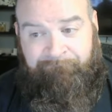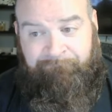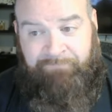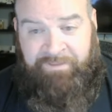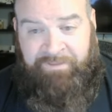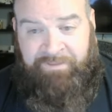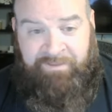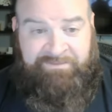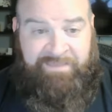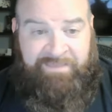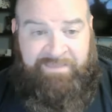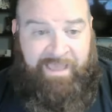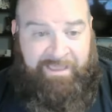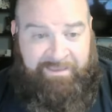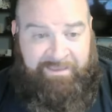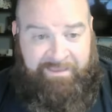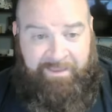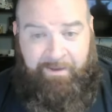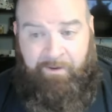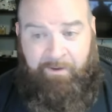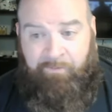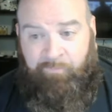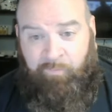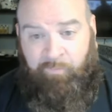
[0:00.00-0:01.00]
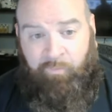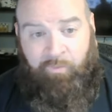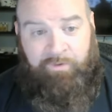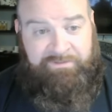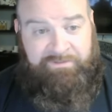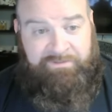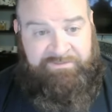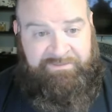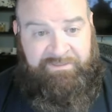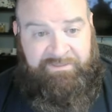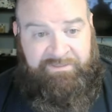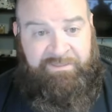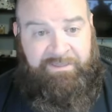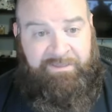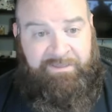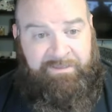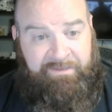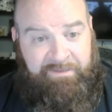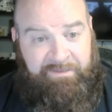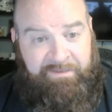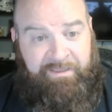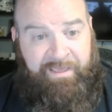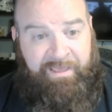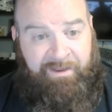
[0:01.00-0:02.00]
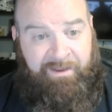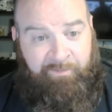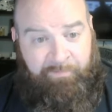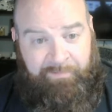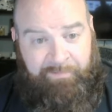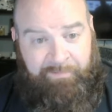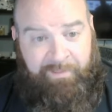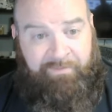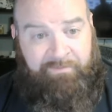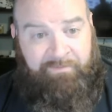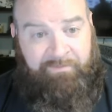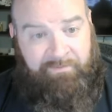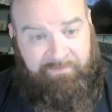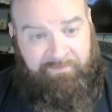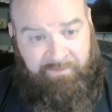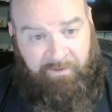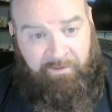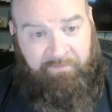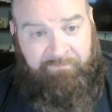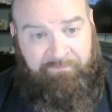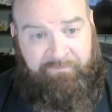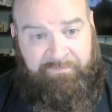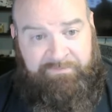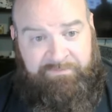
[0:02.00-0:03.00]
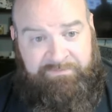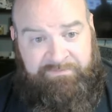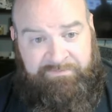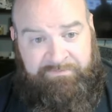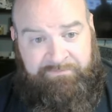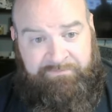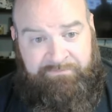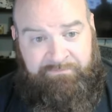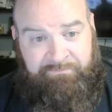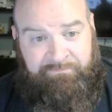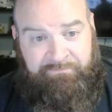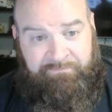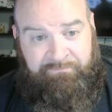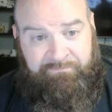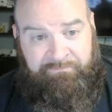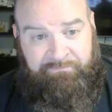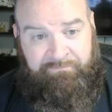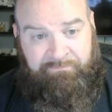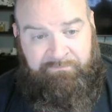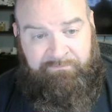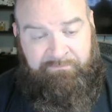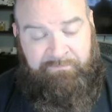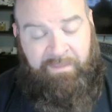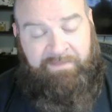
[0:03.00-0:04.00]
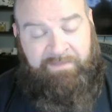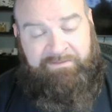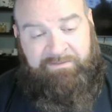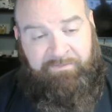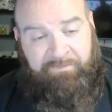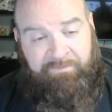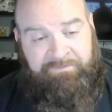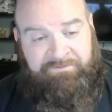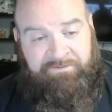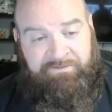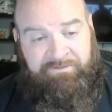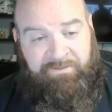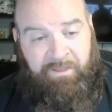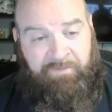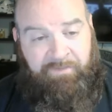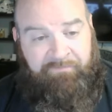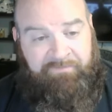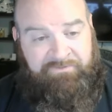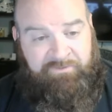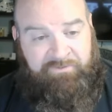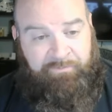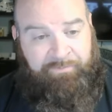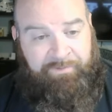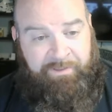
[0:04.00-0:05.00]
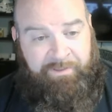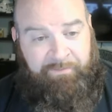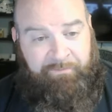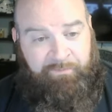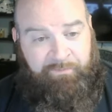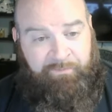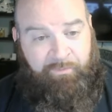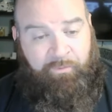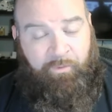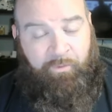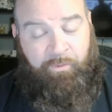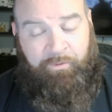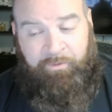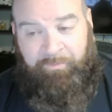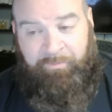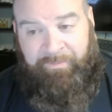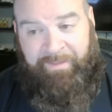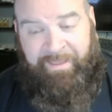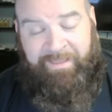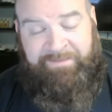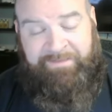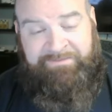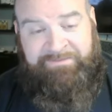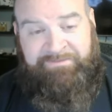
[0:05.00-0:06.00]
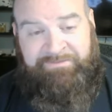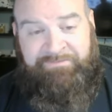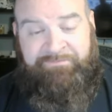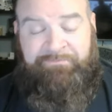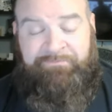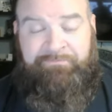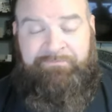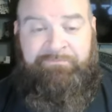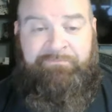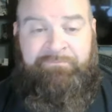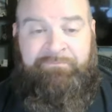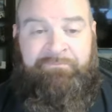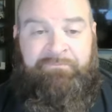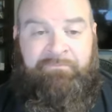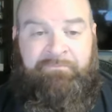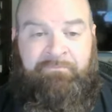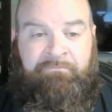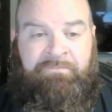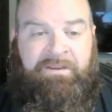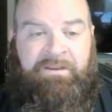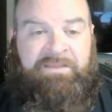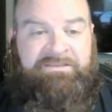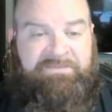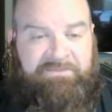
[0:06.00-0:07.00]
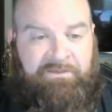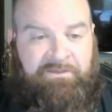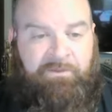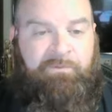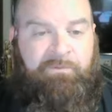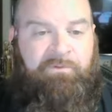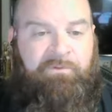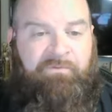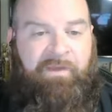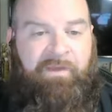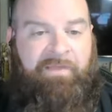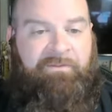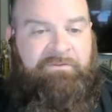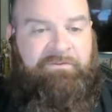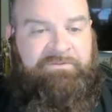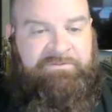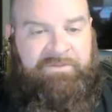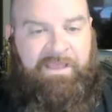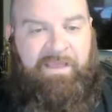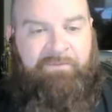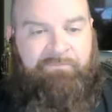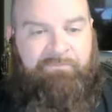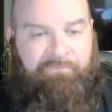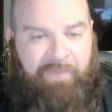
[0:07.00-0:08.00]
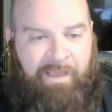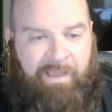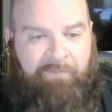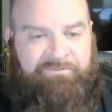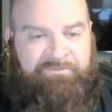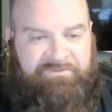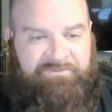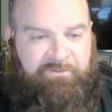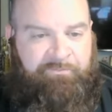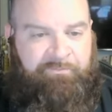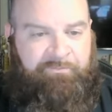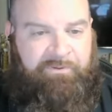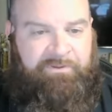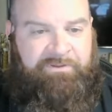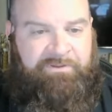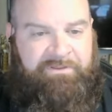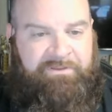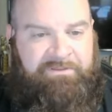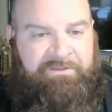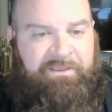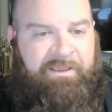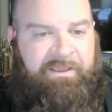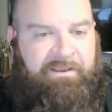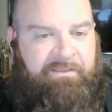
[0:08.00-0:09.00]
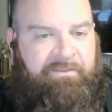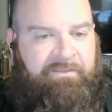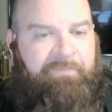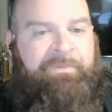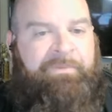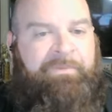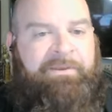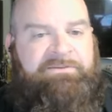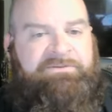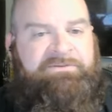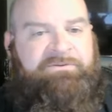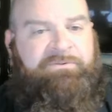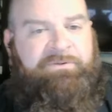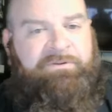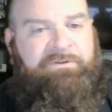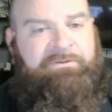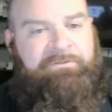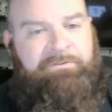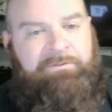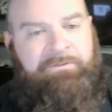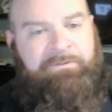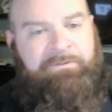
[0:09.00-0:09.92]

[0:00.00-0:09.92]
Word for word: because I cared more to see Indiana play than the Dolphins. Not to mention the Dolphins are playing with no quarterbacks, but I still would have rather I, I was going to put Indiana on the big screen.